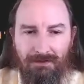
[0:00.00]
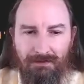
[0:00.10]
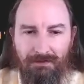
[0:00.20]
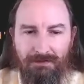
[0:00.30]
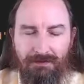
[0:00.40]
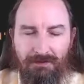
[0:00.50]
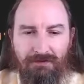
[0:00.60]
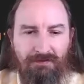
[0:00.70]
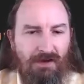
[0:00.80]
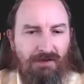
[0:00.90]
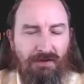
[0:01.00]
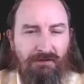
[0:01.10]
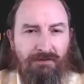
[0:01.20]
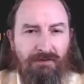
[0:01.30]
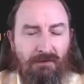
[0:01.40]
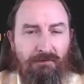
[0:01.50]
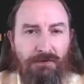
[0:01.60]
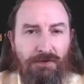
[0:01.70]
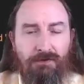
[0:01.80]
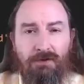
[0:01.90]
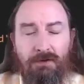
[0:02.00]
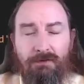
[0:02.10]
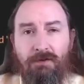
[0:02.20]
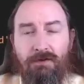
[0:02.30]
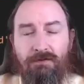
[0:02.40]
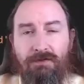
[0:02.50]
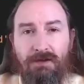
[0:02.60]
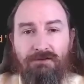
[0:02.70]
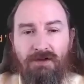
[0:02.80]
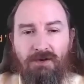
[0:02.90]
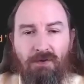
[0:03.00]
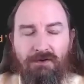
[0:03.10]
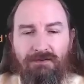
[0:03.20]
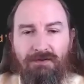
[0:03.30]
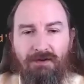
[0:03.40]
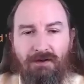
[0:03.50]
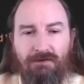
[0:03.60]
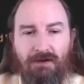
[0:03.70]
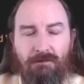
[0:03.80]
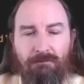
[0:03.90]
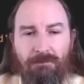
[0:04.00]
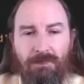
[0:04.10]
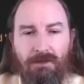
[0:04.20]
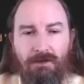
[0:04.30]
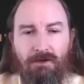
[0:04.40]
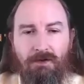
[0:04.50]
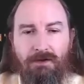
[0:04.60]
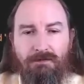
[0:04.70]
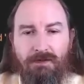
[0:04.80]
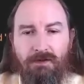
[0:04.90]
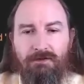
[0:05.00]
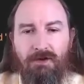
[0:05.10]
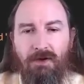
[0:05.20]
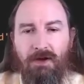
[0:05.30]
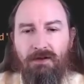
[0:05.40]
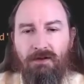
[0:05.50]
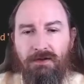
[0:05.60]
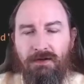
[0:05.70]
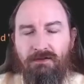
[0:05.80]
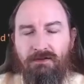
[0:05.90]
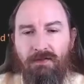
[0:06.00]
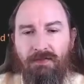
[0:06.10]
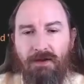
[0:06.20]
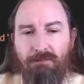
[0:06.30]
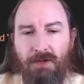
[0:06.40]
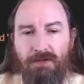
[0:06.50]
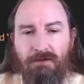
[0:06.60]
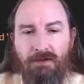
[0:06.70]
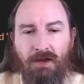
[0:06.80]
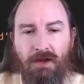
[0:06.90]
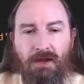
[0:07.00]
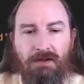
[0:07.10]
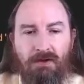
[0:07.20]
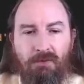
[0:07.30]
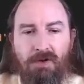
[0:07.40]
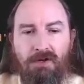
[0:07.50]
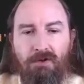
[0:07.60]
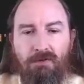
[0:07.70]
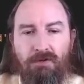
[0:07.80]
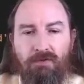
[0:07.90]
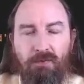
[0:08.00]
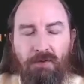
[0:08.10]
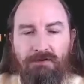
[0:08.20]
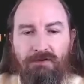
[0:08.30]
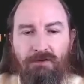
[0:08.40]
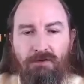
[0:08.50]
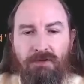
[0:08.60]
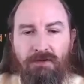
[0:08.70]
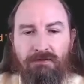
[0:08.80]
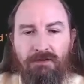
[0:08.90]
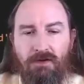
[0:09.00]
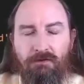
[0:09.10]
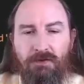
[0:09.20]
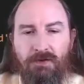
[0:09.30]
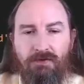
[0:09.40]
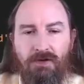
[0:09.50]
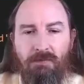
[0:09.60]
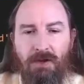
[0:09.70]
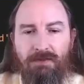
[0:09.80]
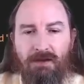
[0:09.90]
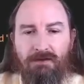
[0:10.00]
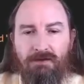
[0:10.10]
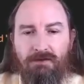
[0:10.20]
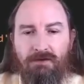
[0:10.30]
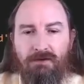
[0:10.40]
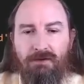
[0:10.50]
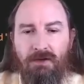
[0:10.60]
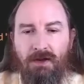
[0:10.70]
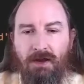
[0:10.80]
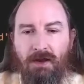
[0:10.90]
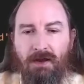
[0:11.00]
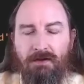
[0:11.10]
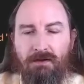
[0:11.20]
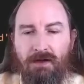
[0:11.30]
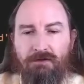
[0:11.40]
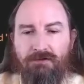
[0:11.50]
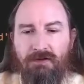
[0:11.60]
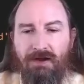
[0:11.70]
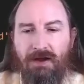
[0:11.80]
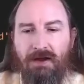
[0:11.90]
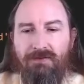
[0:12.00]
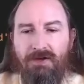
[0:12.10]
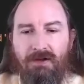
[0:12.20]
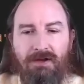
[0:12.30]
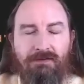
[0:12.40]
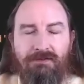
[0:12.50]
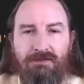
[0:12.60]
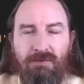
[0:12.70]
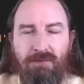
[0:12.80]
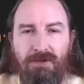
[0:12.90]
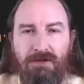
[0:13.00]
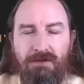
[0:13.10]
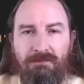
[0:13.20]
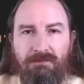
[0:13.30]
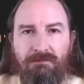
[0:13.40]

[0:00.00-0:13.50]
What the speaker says: This is kind of a sub-filter, and so there's that jQuery syntax again. Okay, so I clicked on that button, and now I want to go look through my to-do list, filtering by that new to-do, and I should have a class of completed.